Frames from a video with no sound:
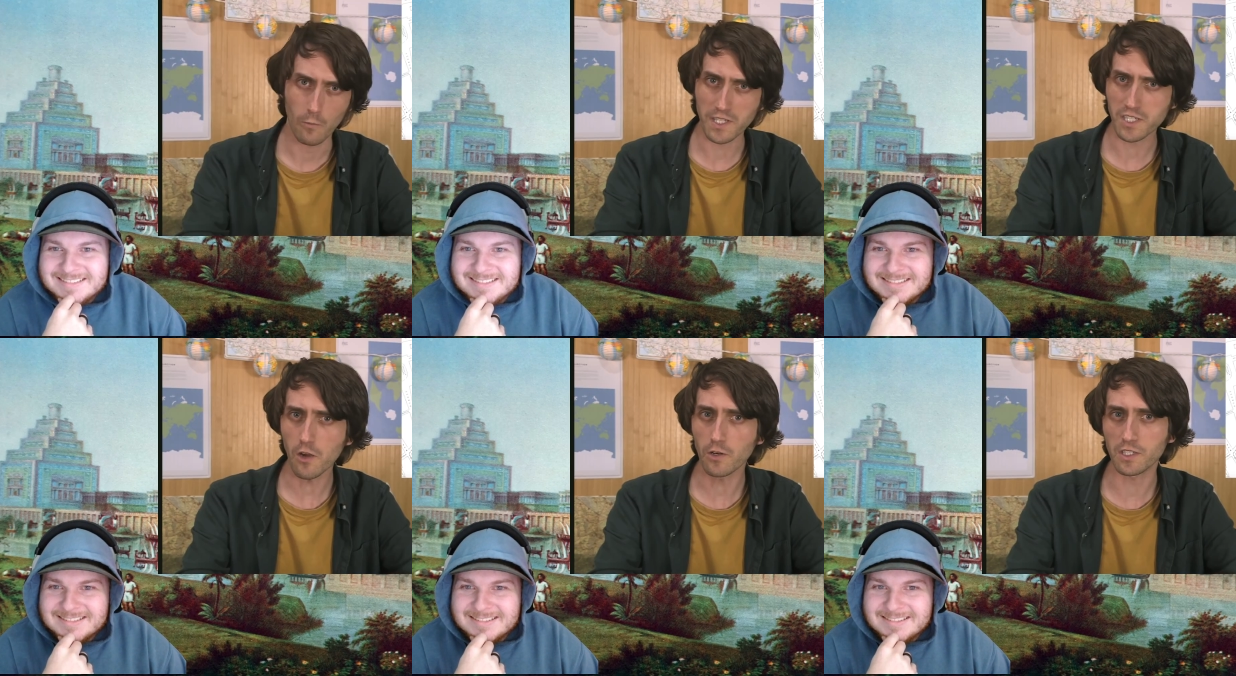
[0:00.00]
Speaker 1: When
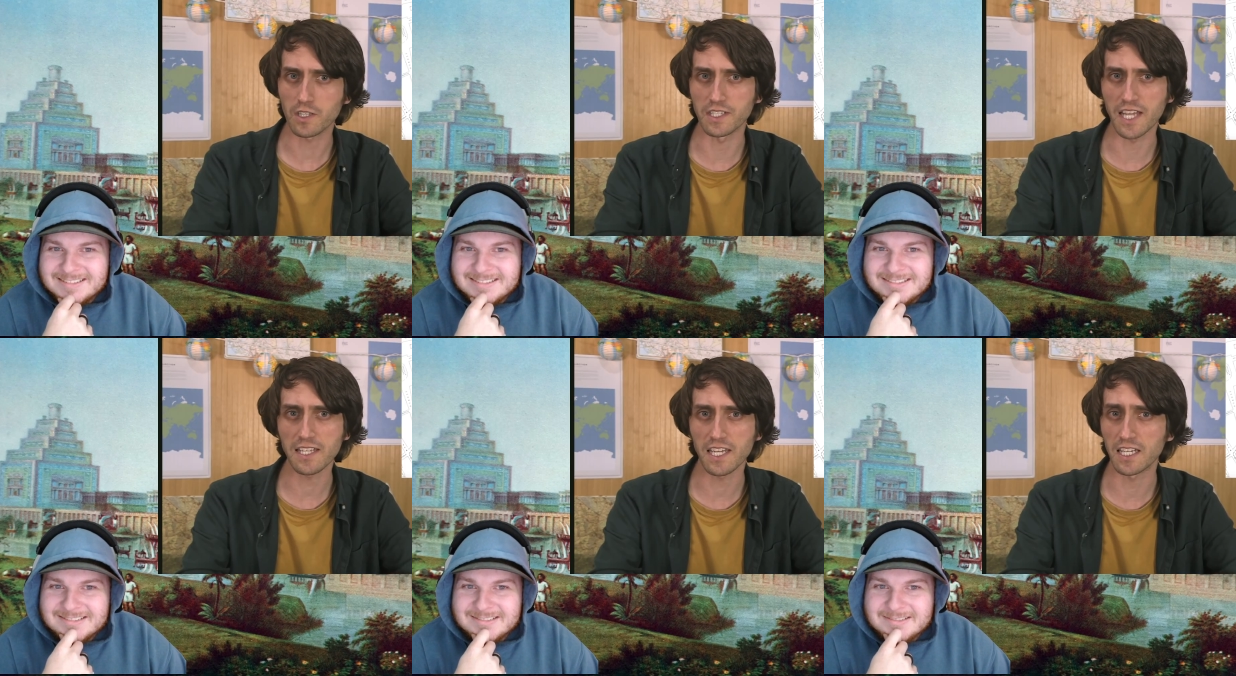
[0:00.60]
Snow looked at the
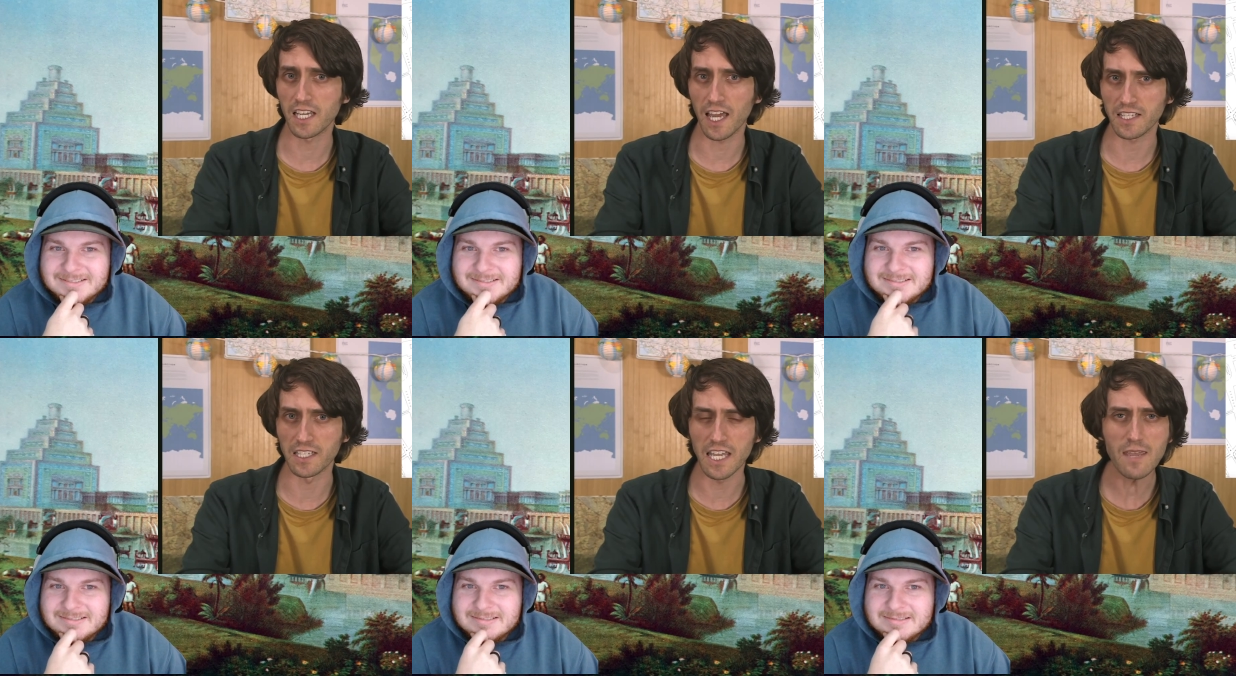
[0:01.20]
data he'd
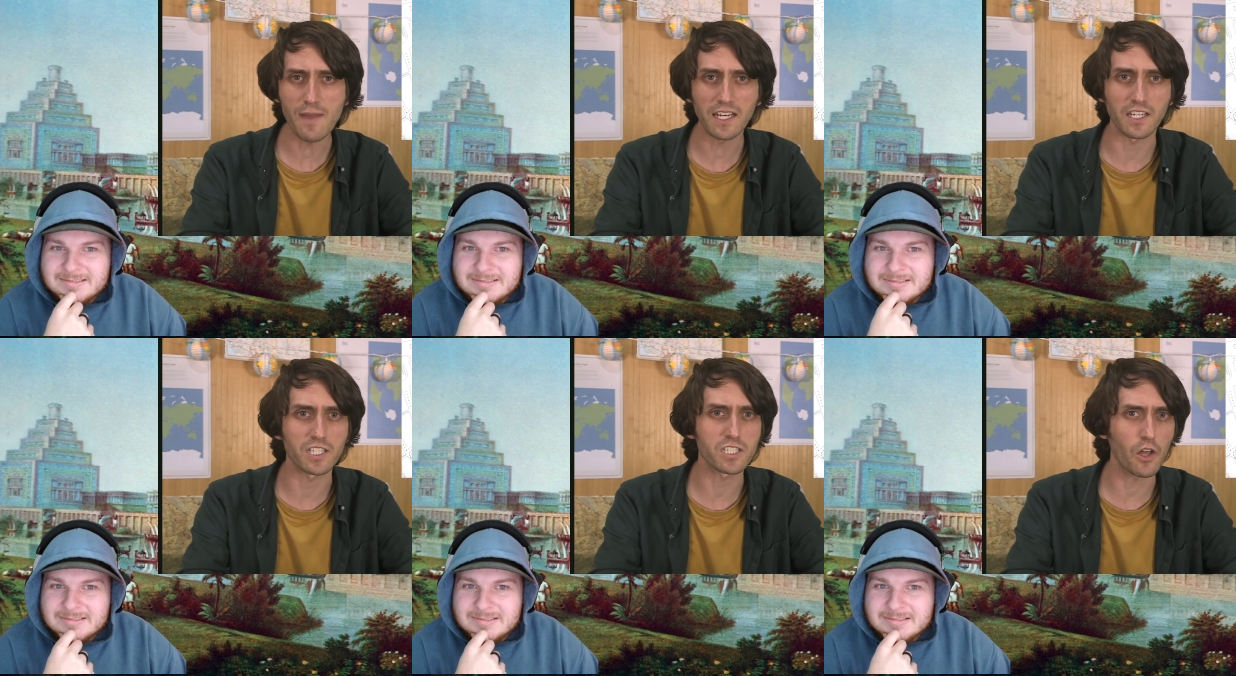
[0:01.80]
collected, he made
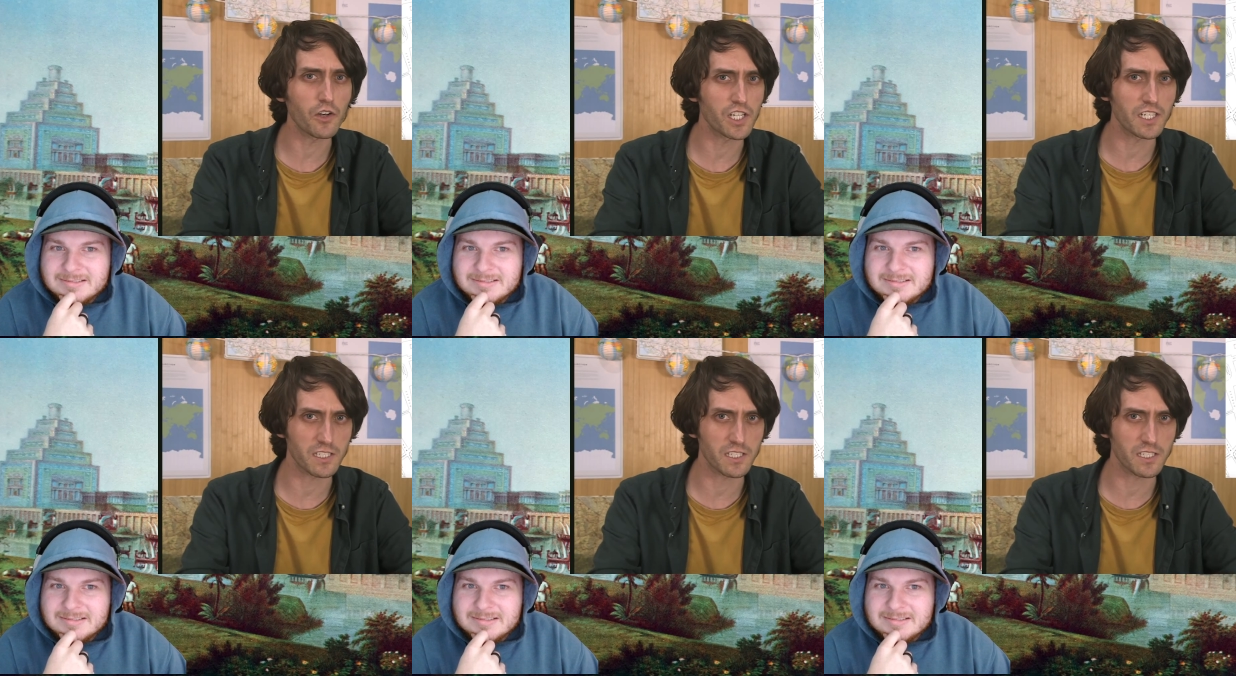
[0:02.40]
an astonishing